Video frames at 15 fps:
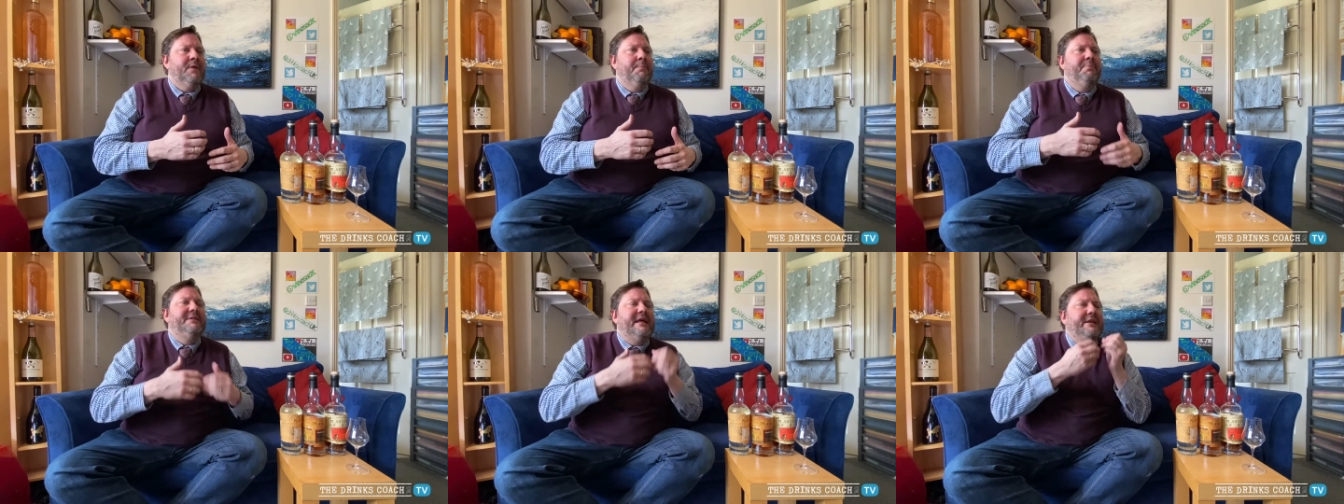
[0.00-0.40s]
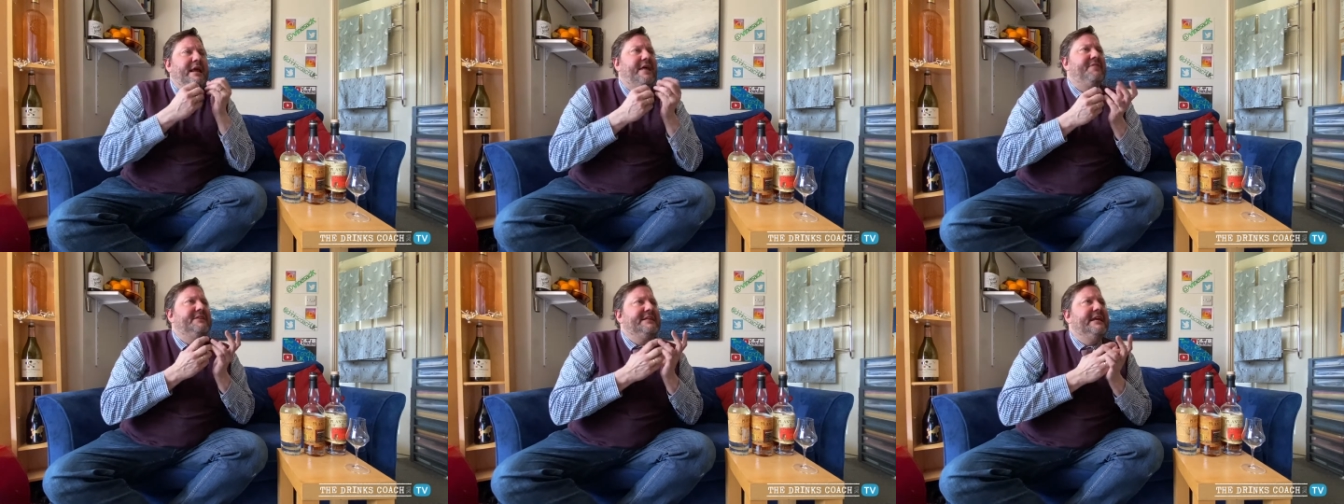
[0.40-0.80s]
But then you
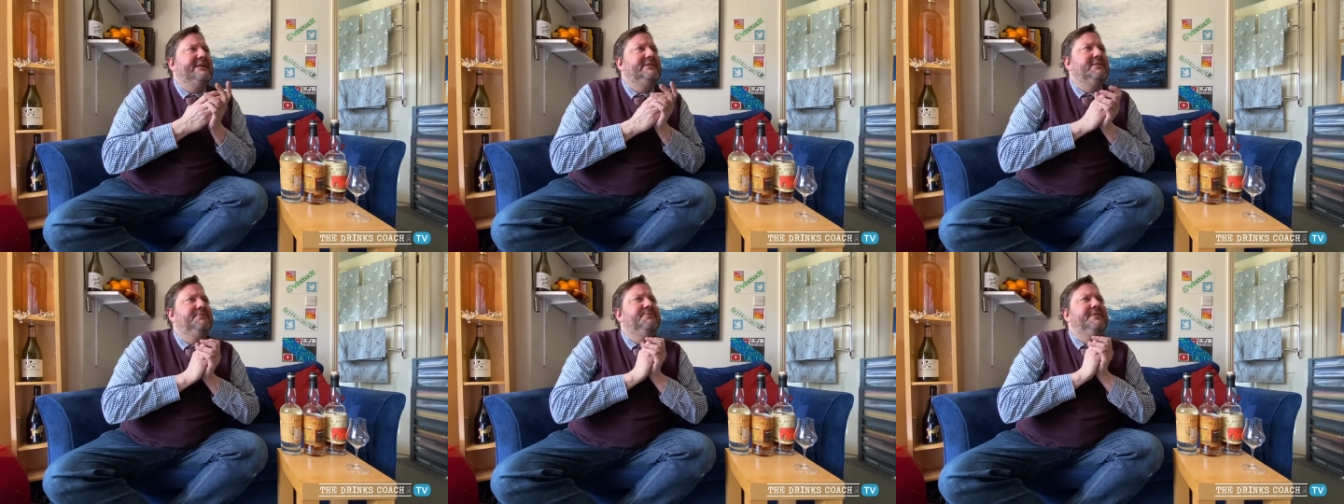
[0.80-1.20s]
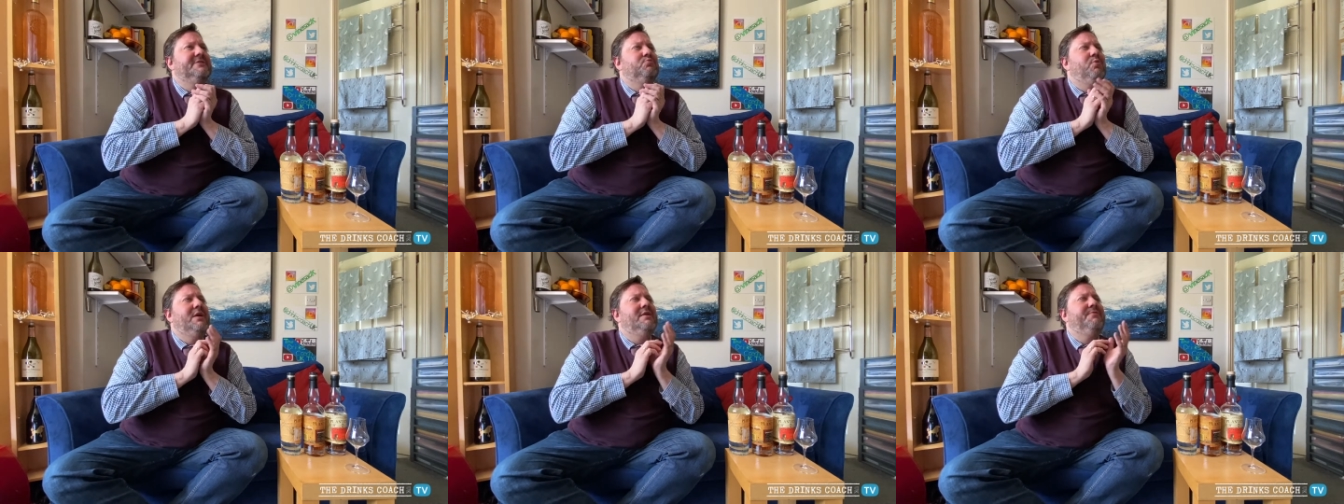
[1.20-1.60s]
had this hint of this
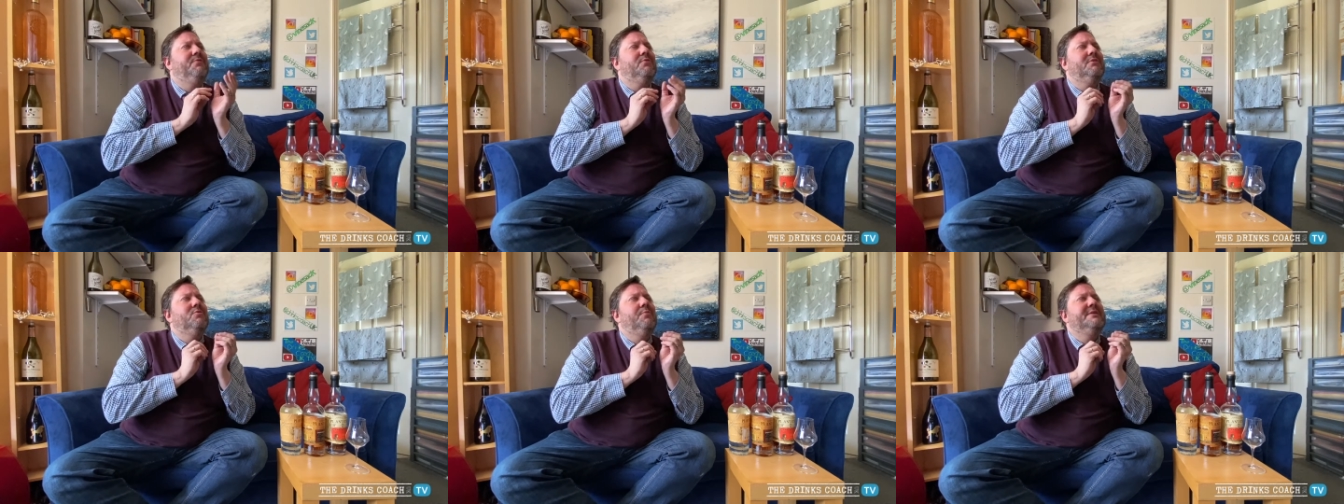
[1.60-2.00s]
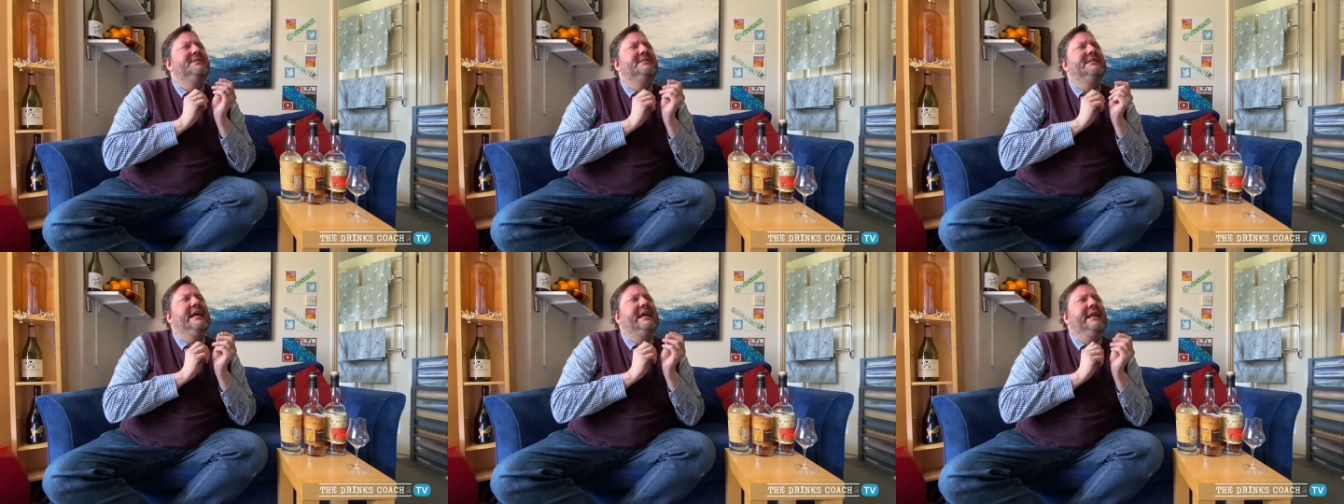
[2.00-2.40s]
wonderful, almost
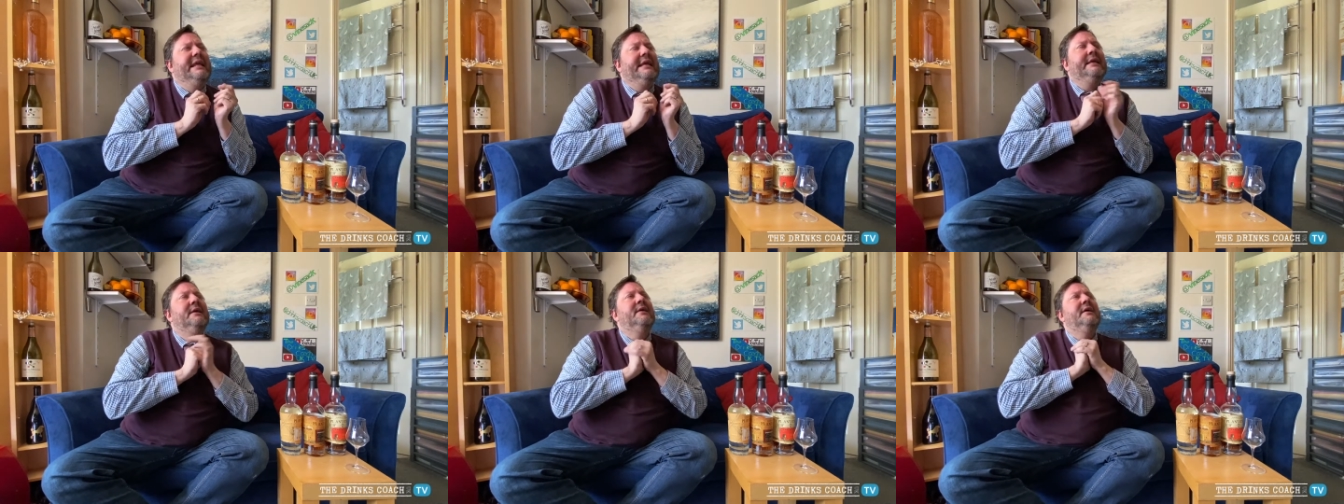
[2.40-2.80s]
sickly